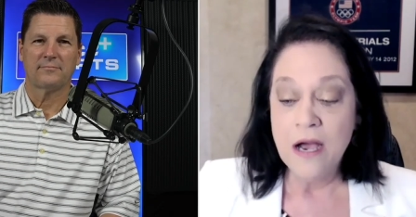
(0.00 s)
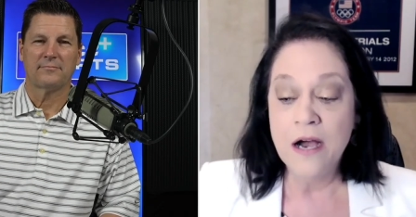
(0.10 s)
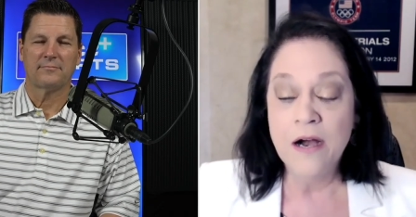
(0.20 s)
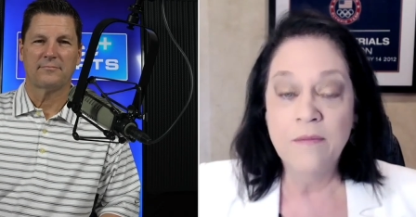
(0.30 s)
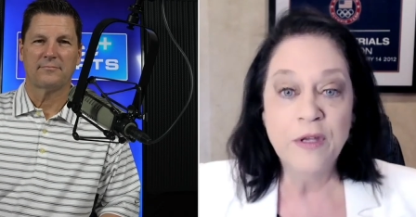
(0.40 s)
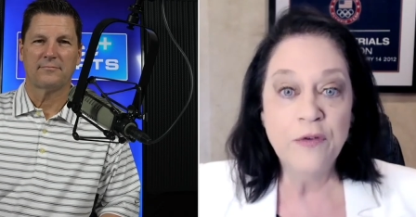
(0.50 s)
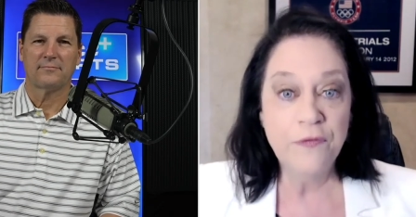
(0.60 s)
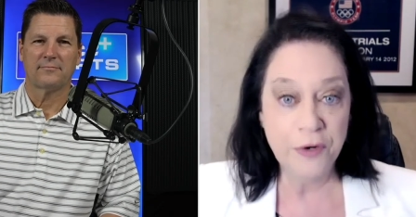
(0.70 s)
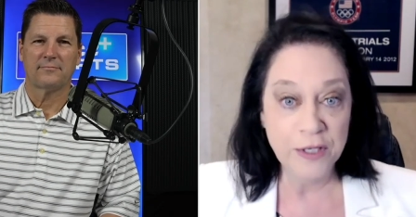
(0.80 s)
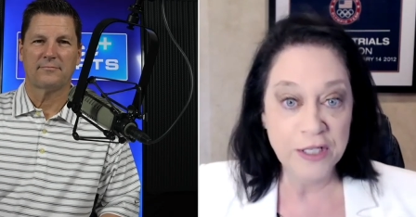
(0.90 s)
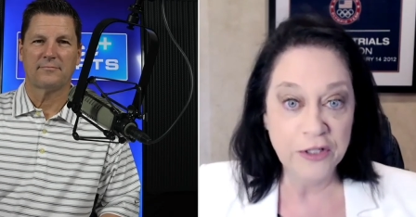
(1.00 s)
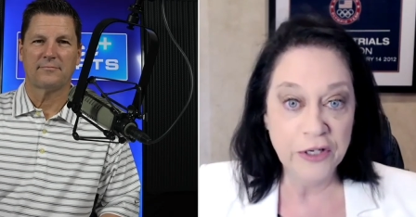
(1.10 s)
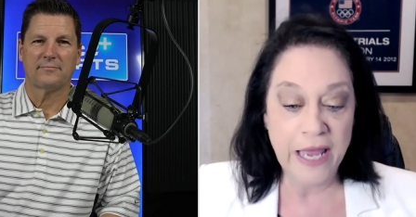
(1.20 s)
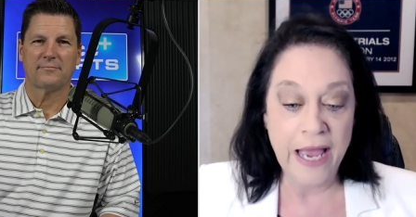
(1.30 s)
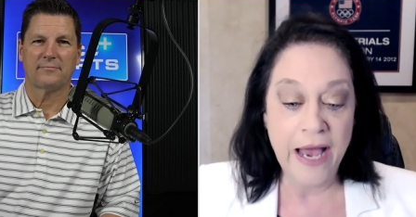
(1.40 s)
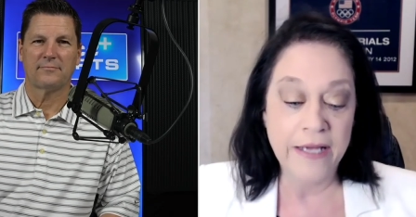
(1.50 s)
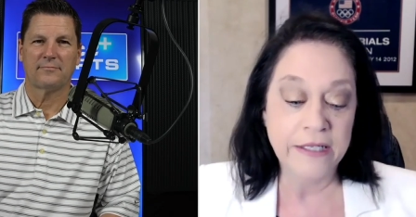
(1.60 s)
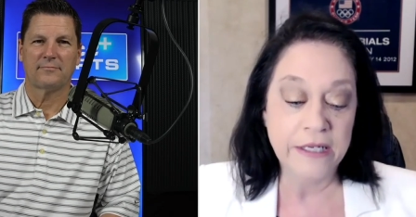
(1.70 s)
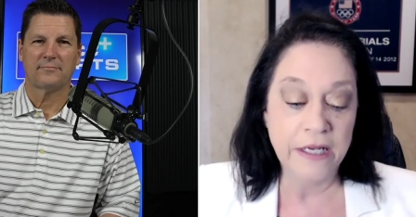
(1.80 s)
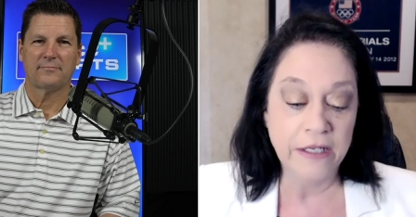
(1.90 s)
Speaker 1: um, you first look
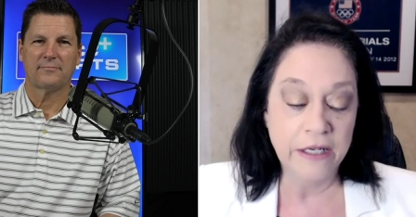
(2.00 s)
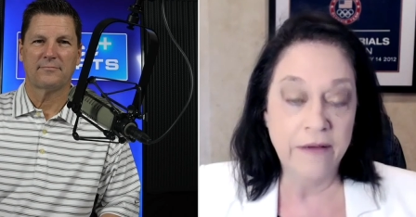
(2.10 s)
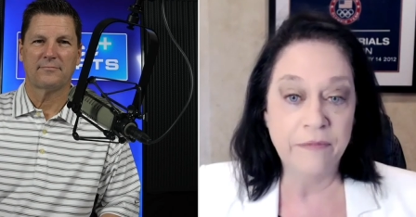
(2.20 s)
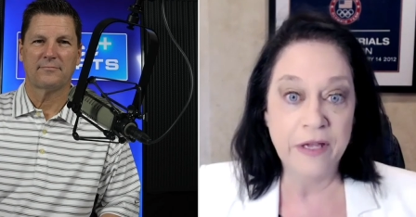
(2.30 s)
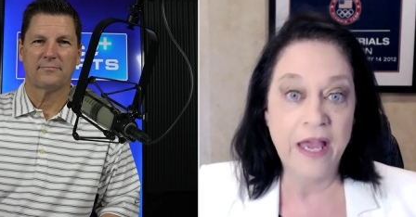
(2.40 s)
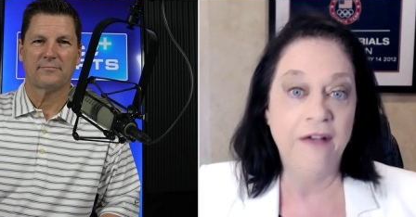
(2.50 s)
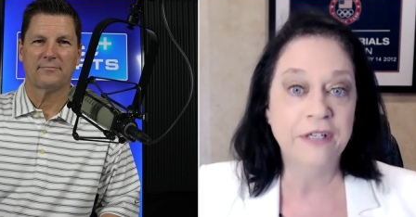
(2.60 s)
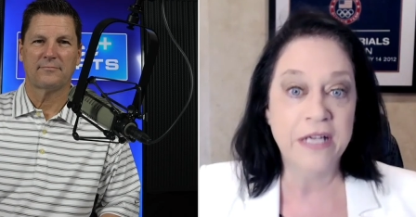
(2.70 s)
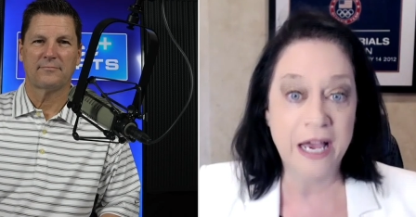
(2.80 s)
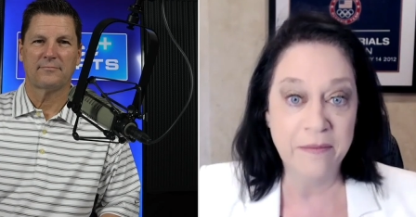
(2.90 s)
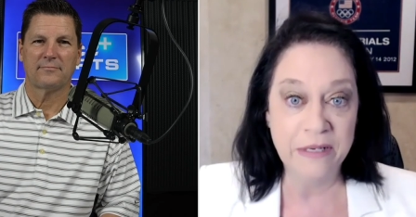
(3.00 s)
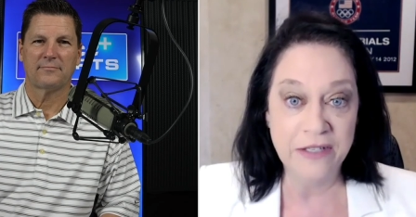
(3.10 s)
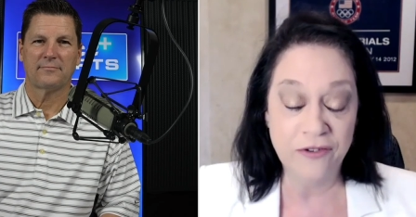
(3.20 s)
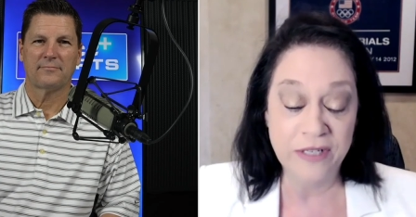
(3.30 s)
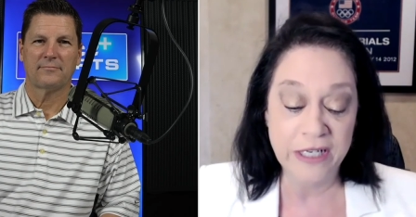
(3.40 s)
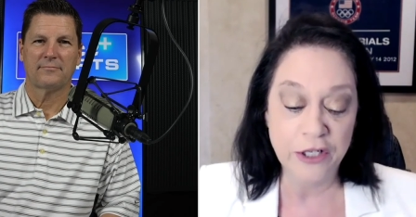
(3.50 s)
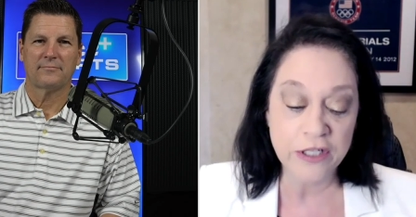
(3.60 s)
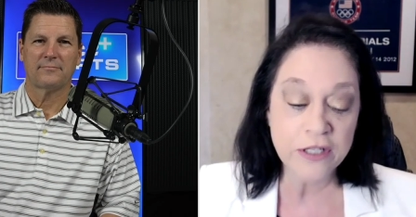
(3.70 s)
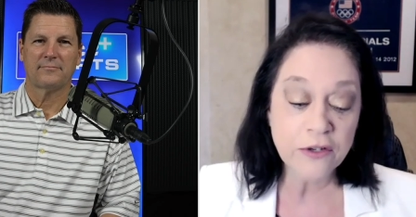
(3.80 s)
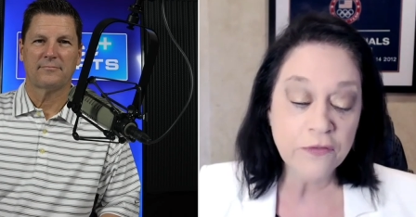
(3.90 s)
at, and you, you have to kind of be
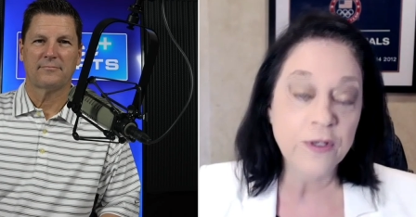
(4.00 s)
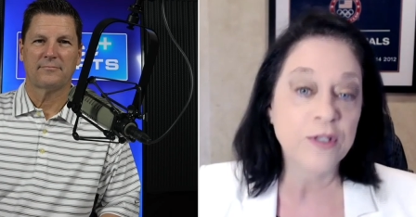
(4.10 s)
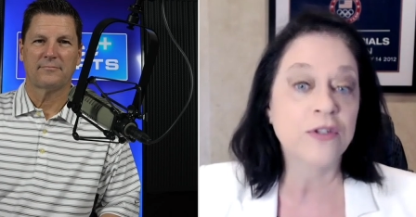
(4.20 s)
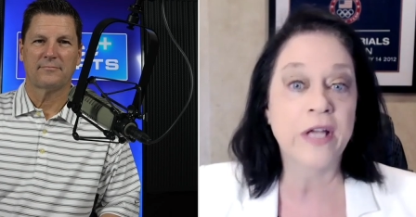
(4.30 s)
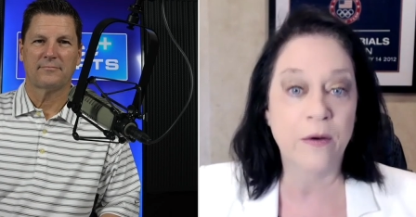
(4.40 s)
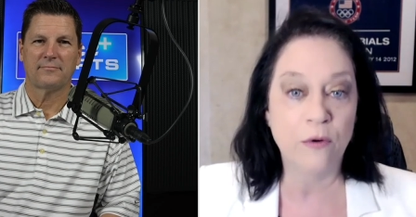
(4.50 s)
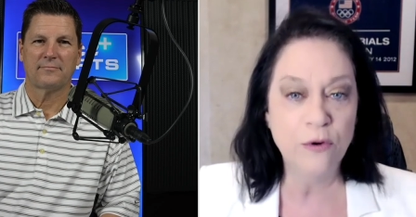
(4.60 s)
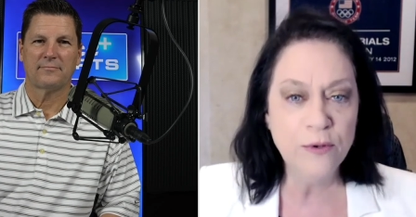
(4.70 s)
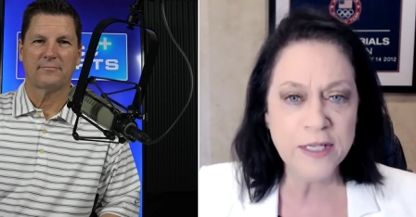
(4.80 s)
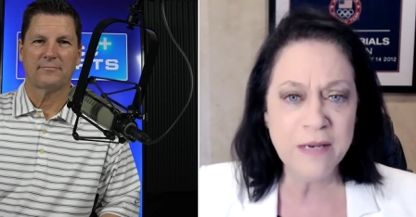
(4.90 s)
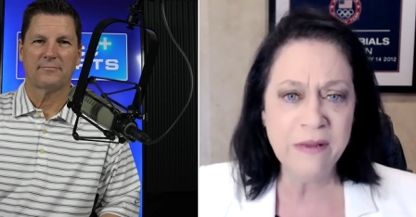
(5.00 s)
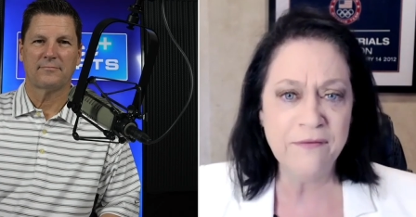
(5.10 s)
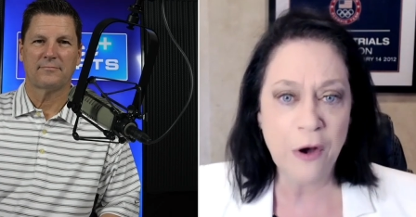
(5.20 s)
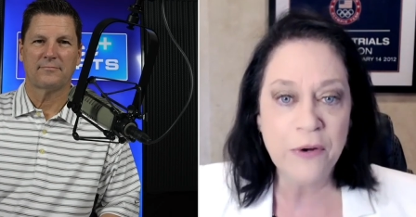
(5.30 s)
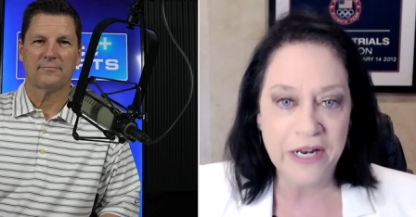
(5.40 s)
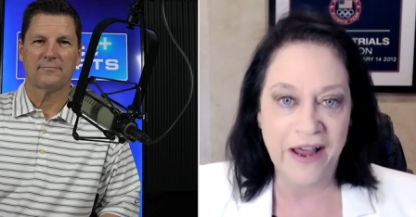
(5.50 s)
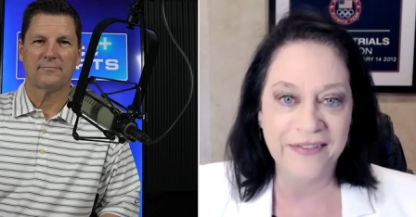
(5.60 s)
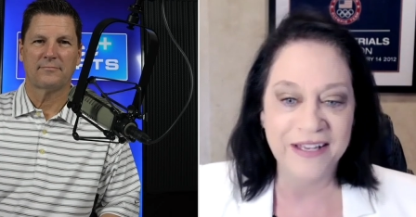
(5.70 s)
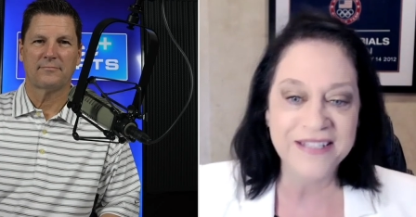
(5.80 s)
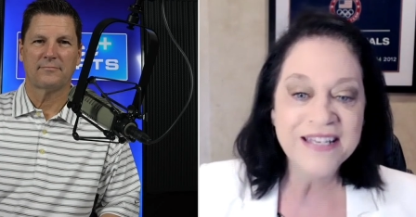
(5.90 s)
strategic. So you first look at, well, who's going to be
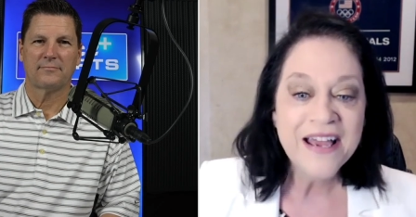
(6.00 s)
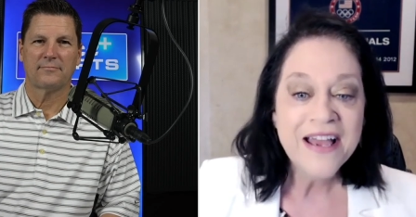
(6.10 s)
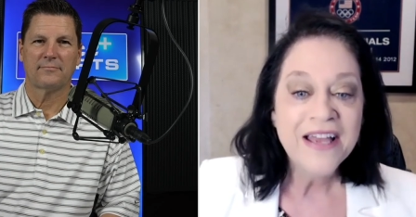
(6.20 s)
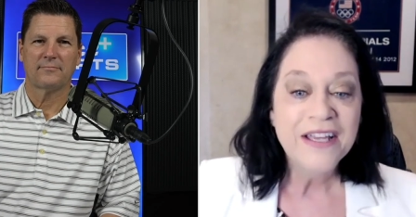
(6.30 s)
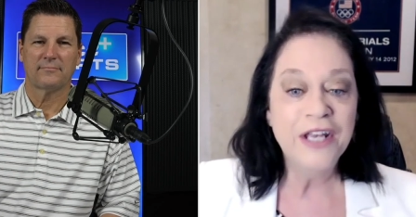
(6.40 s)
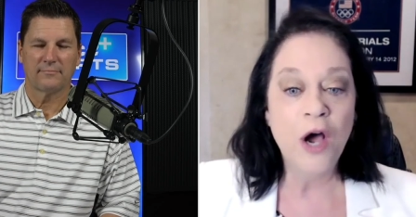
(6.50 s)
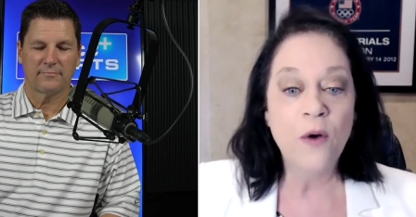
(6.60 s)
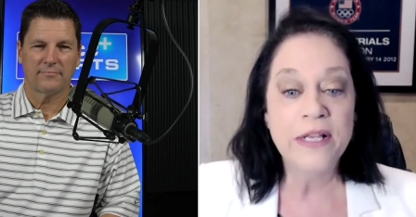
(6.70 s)
voting on this? You know,